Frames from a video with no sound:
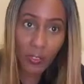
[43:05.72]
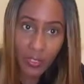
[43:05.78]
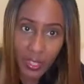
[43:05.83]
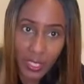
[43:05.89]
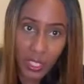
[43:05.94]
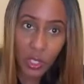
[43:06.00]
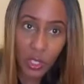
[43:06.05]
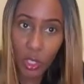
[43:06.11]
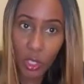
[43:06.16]
the
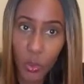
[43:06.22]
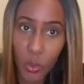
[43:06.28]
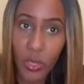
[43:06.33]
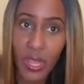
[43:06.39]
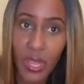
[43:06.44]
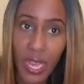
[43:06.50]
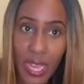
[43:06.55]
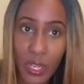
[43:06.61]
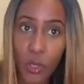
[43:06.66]
discourse with
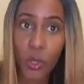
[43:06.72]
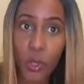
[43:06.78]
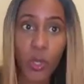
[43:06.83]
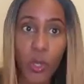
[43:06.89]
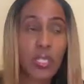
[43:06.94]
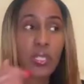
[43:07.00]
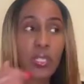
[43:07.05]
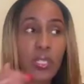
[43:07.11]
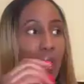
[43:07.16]
her.
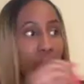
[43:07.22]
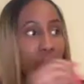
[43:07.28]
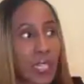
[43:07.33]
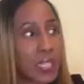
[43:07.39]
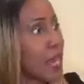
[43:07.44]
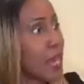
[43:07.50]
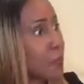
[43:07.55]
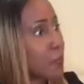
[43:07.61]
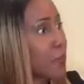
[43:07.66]
Don't let
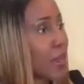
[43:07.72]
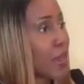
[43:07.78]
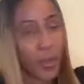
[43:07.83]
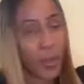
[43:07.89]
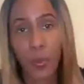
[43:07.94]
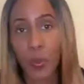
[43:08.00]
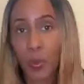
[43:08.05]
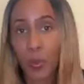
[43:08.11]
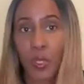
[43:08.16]
her
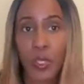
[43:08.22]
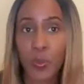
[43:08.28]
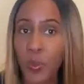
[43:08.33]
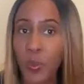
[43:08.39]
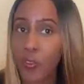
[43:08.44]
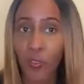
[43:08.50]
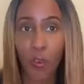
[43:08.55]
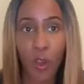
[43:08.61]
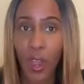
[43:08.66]
other people
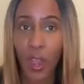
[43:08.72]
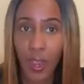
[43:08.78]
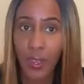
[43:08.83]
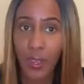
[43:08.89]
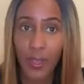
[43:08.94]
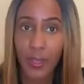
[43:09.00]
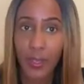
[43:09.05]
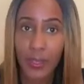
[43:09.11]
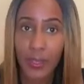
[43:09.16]
speak for her.
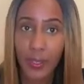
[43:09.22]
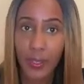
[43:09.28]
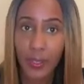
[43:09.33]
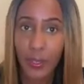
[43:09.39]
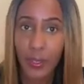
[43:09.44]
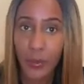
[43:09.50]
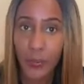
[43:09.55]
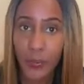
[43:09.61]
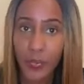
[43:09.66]

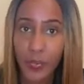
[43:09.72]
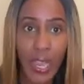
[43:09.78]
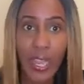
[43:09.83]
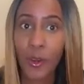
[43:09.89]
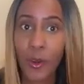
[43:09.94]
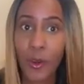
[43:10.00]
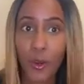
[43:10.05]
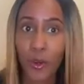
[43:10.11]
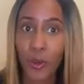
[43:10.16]
I
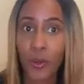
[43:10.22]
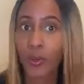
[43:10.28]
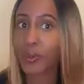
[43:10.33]
don't know.